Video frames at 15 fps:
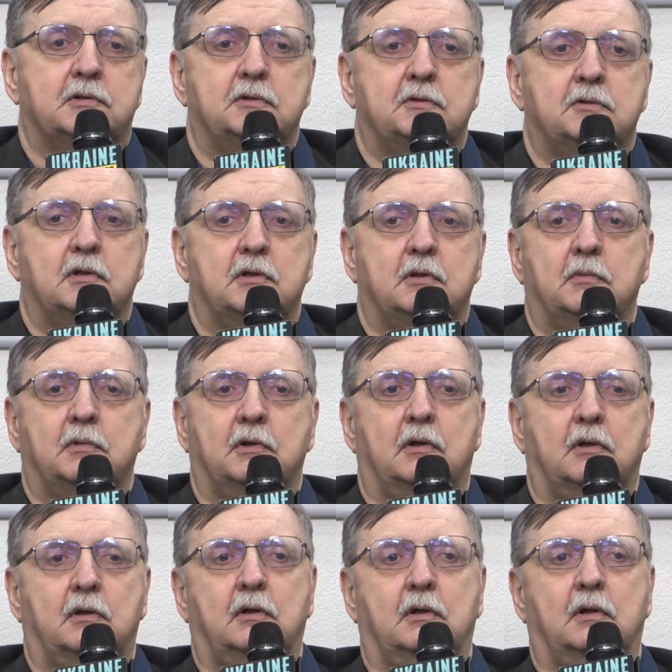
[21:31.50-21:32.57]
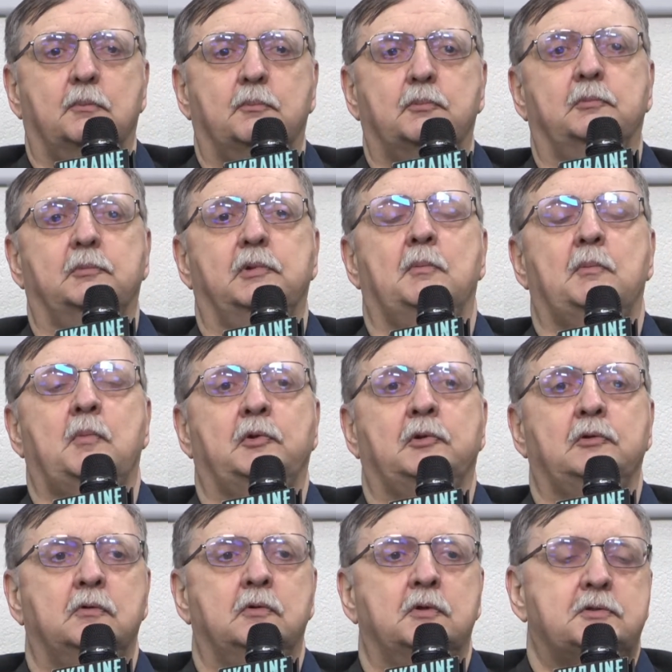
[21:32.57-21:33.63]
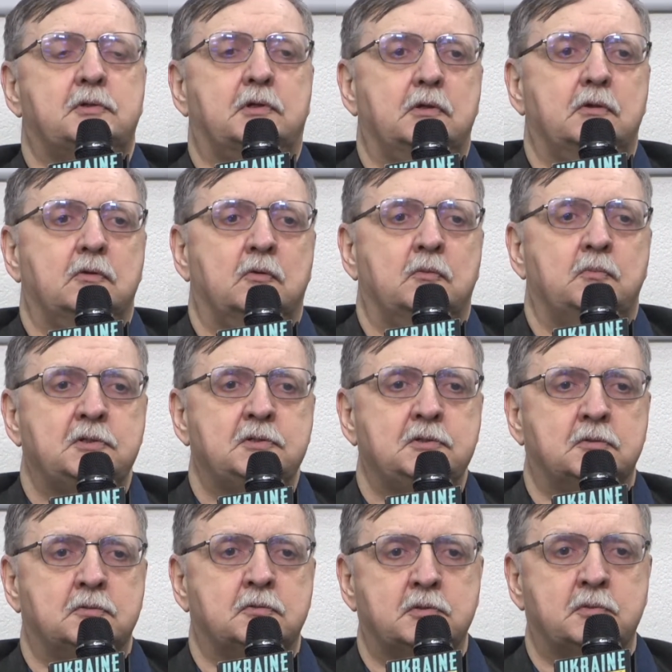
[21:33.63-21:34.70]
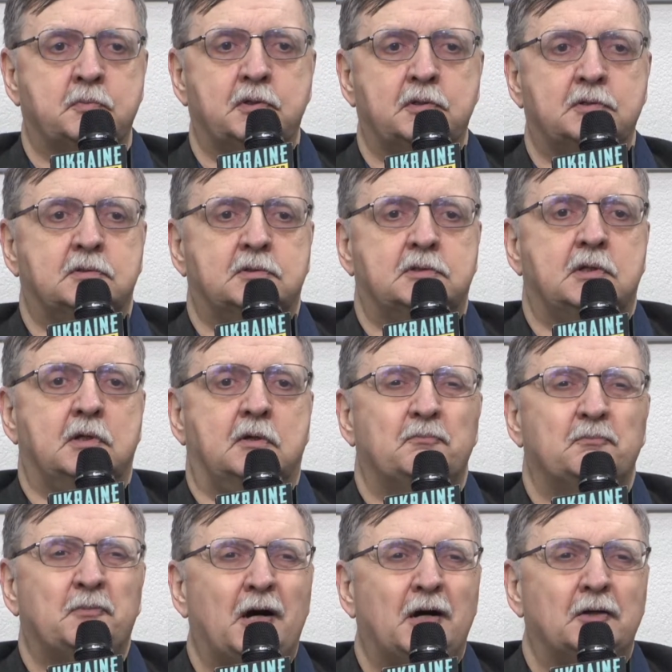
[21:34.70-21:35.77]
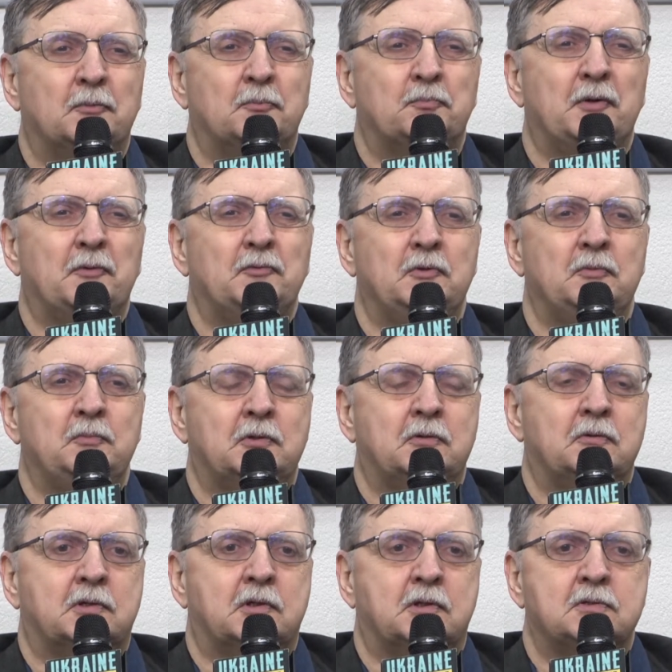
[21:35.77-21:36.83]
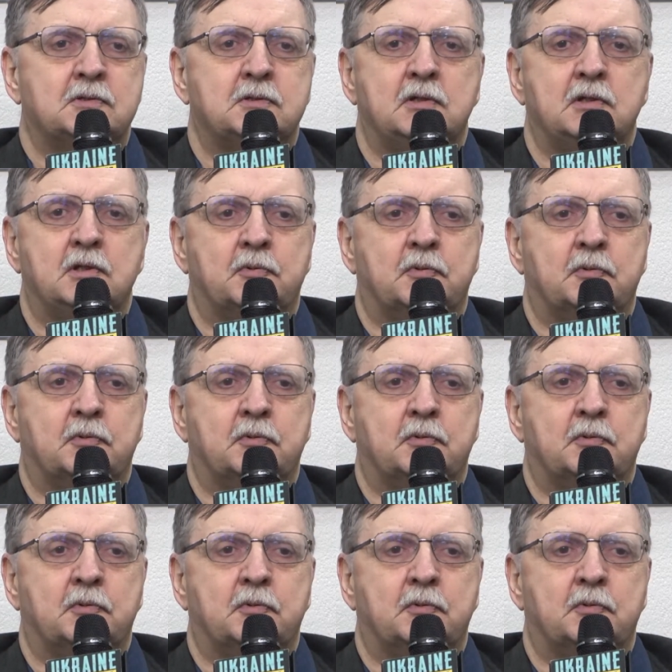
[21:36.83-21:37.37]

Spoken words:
Such people are facing tremendous challenges right now.